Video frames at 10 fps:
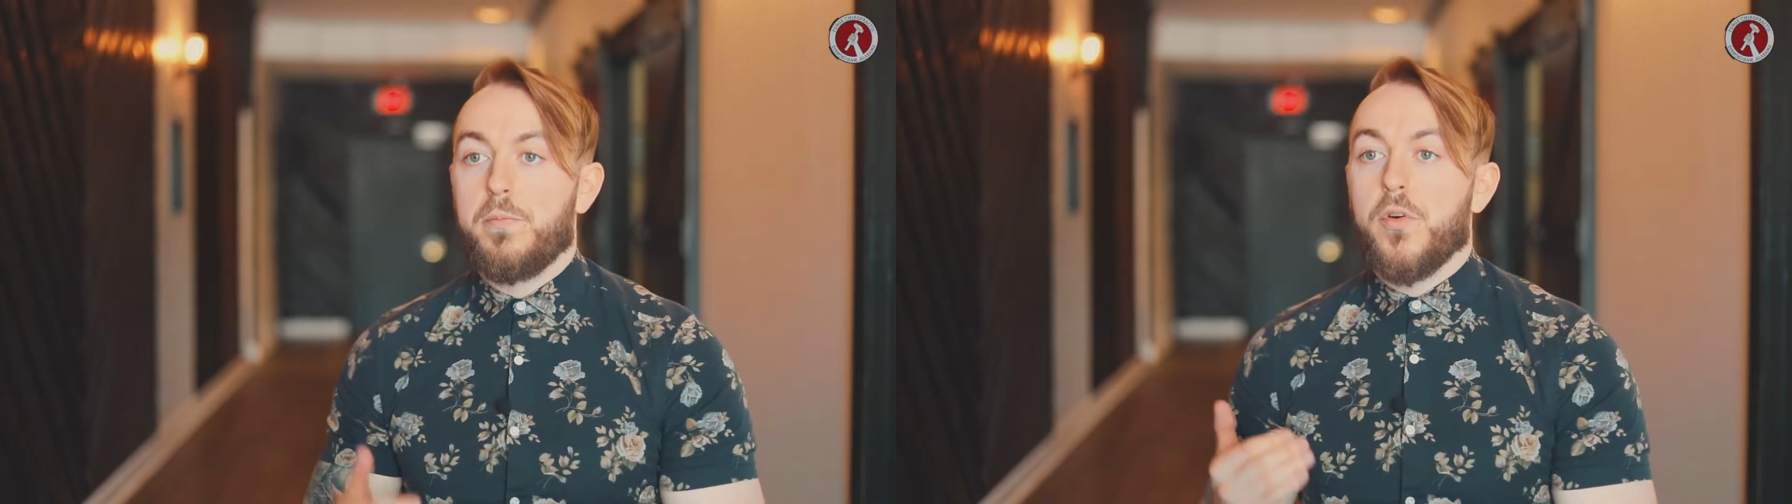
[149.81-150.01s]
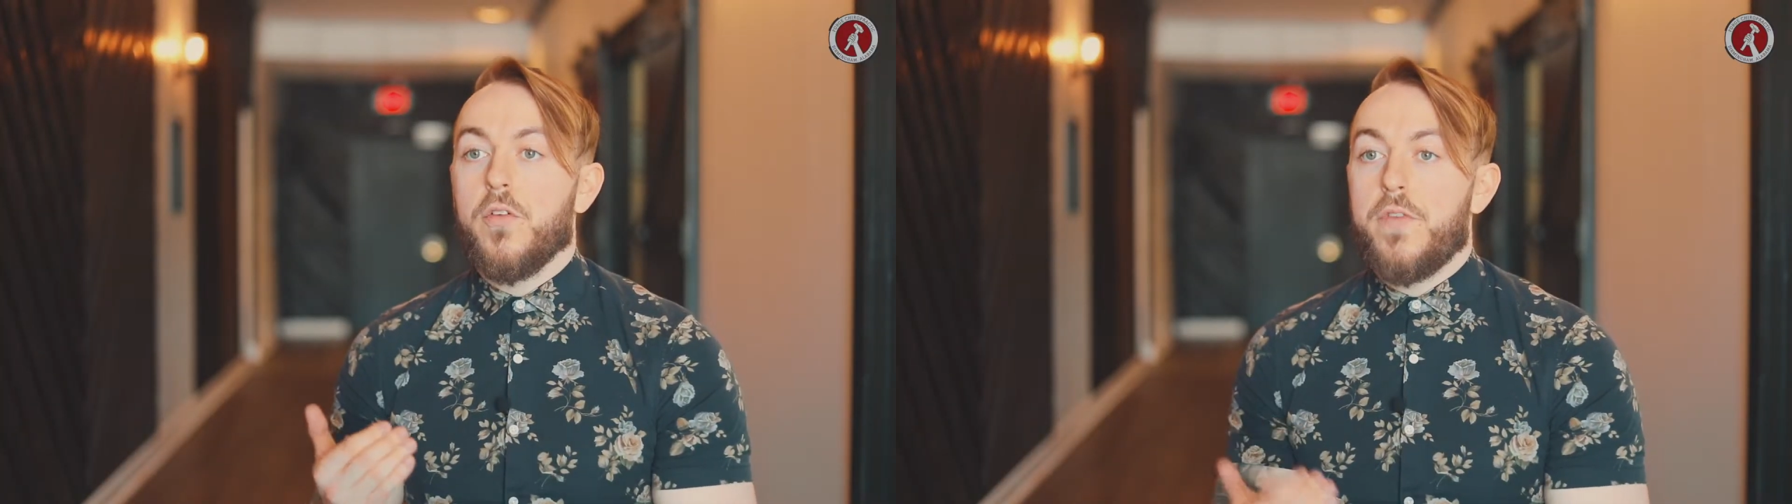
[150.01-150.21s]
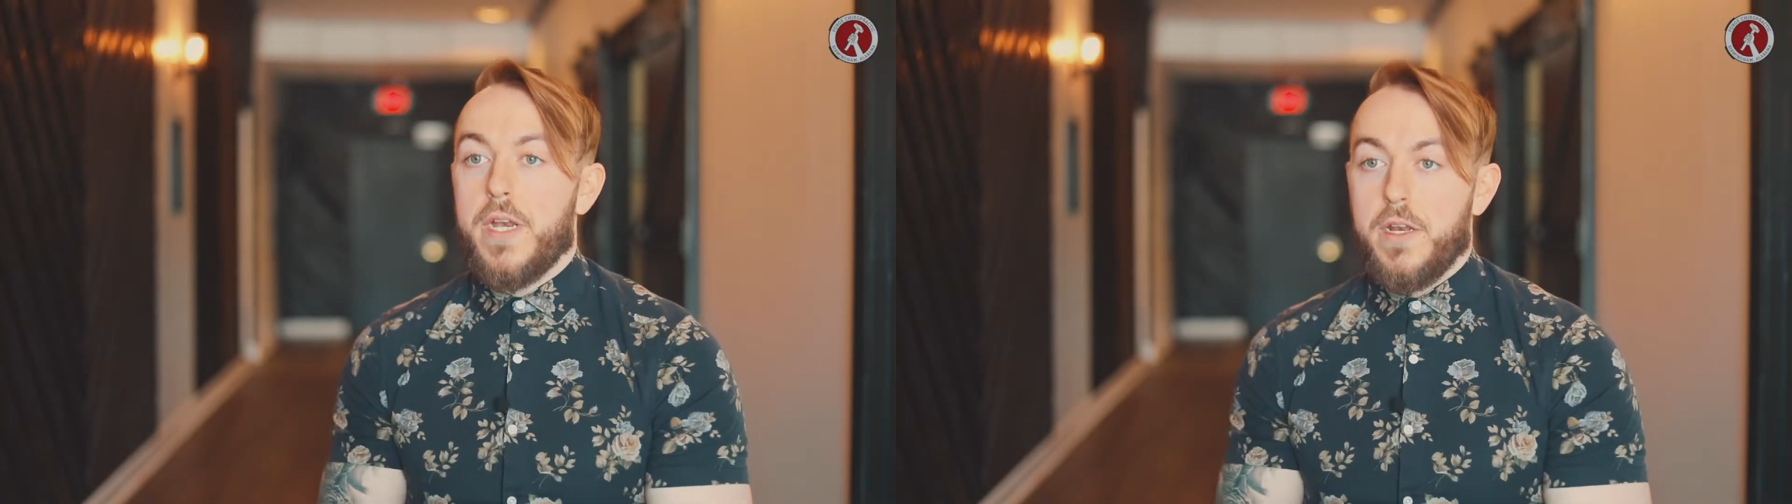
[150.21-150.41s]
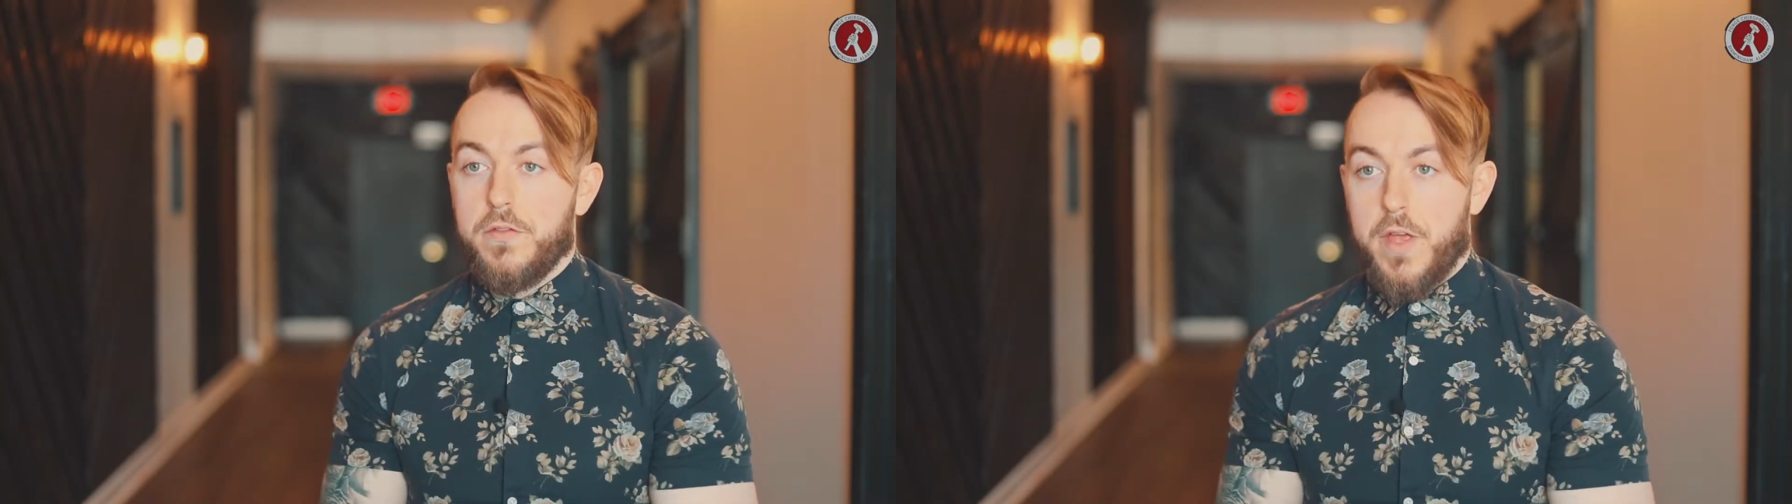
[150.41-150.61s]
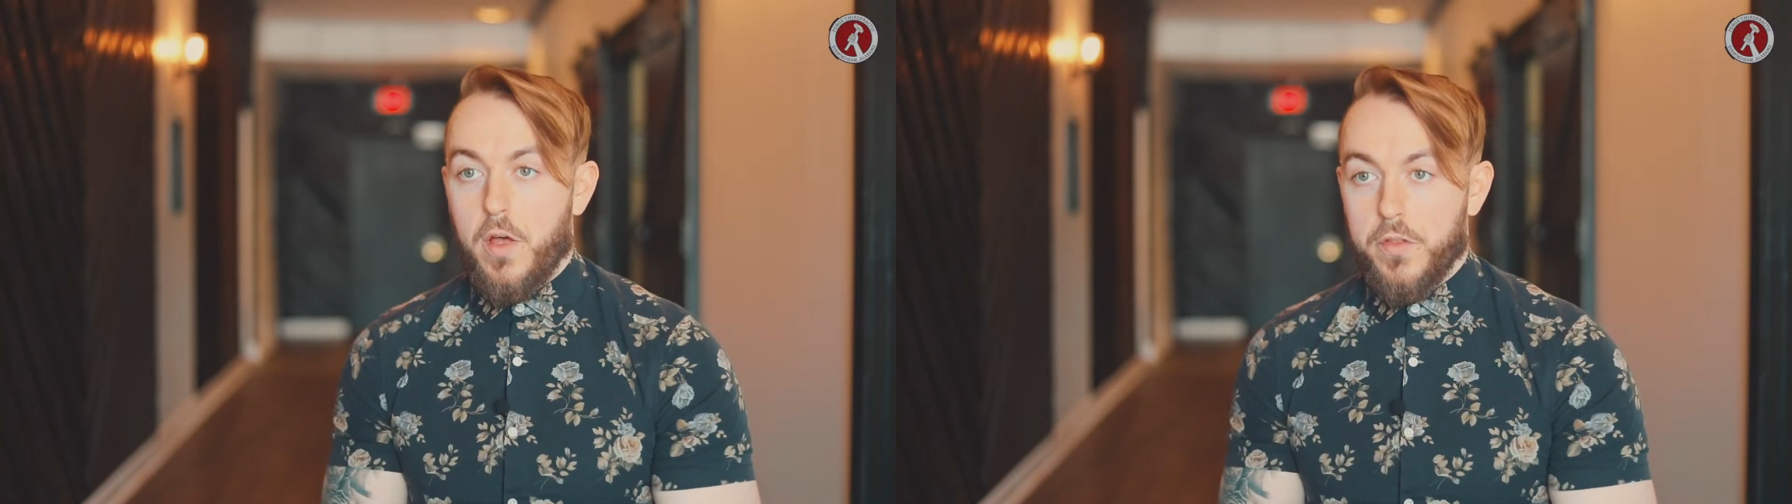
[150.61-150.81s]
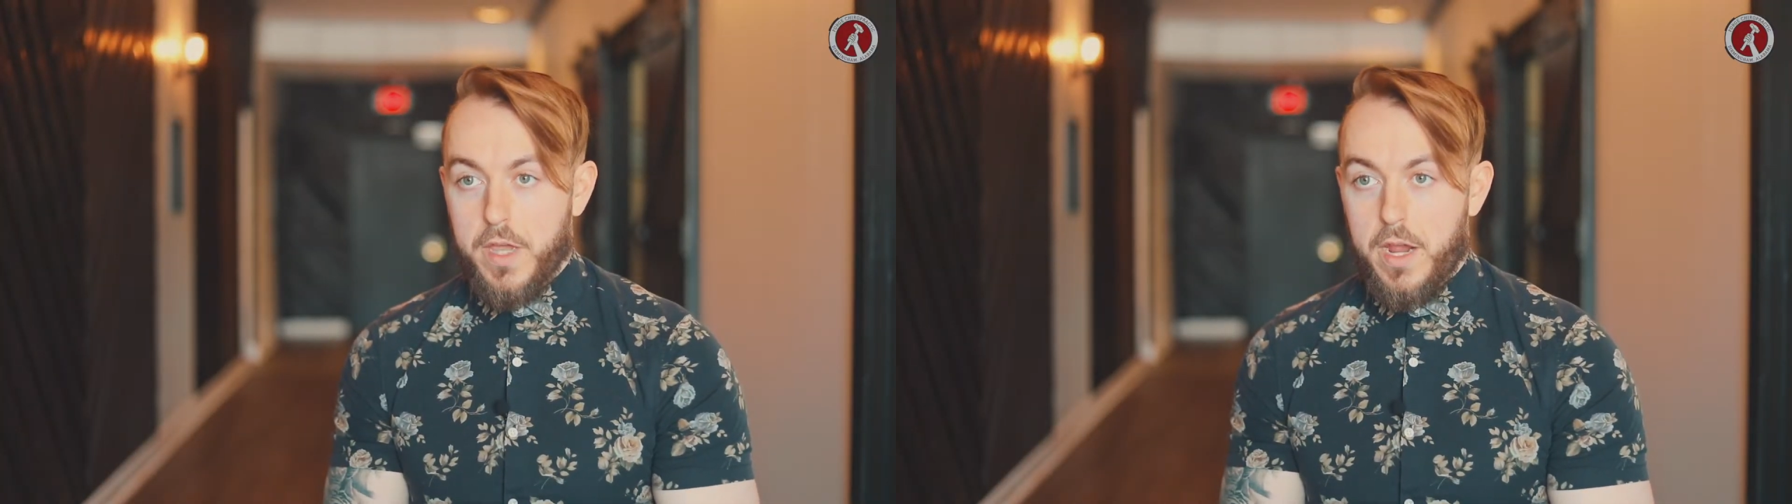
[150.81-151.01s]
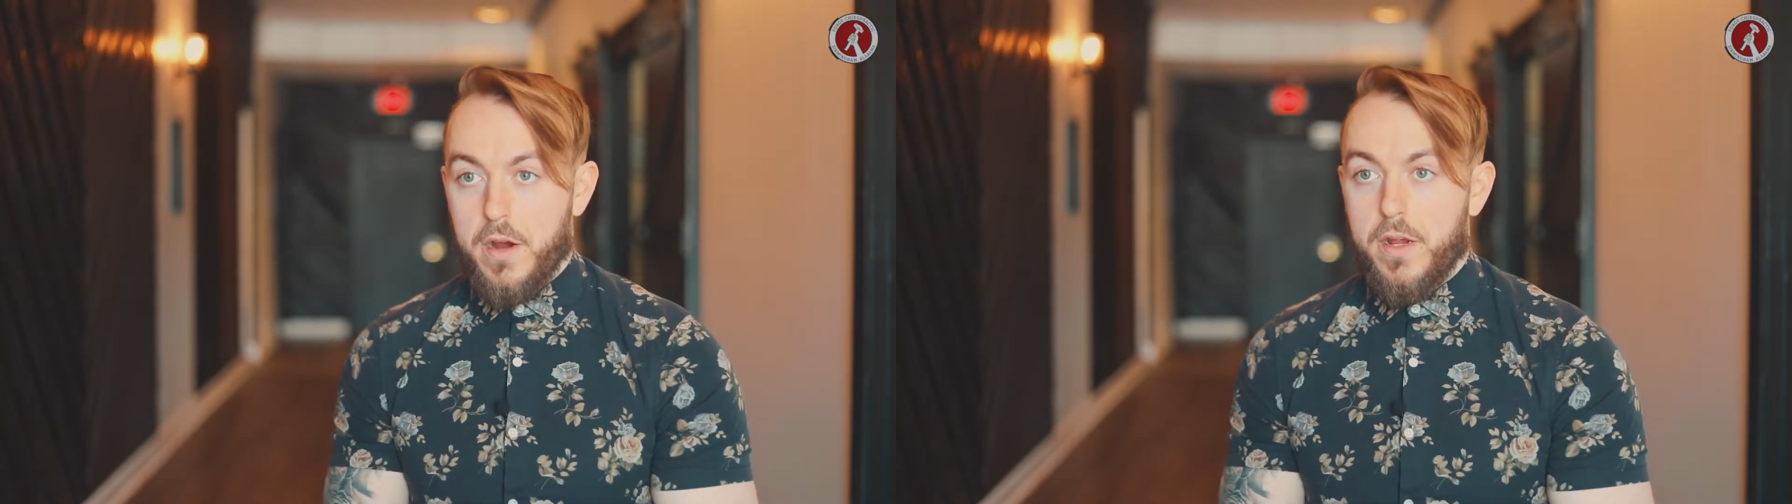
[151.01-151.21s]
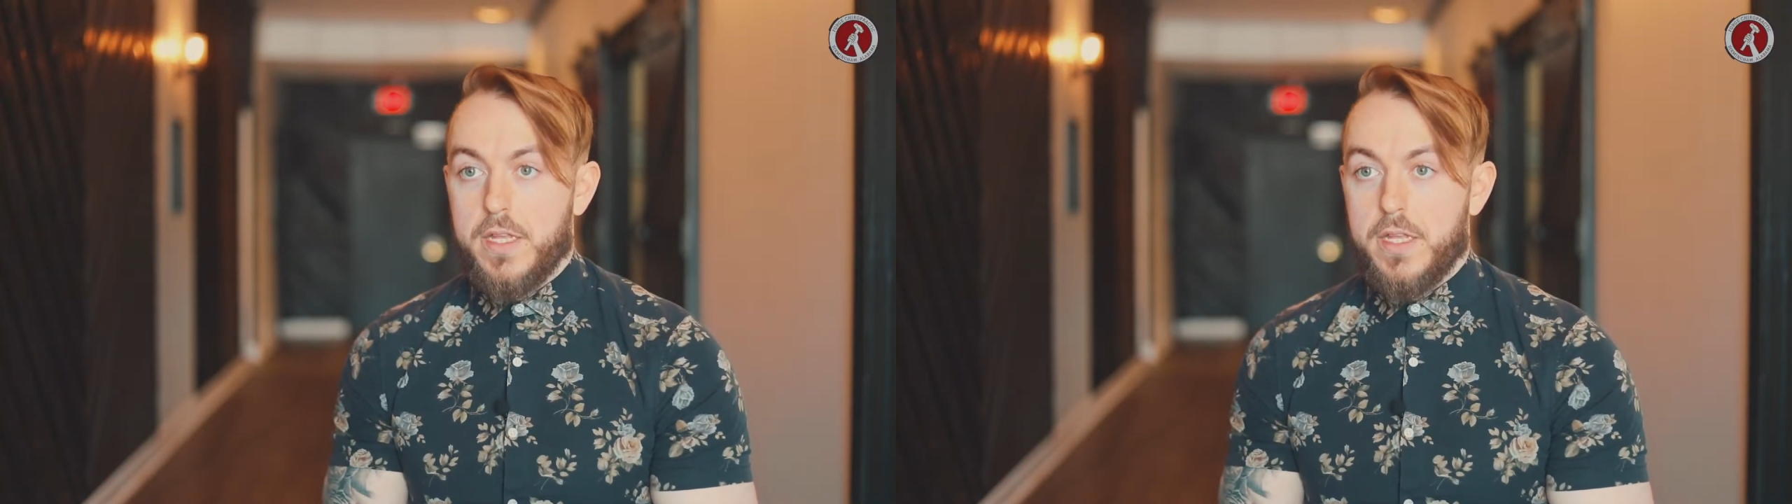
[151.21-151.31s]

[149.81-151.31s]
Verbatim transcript: preventative health care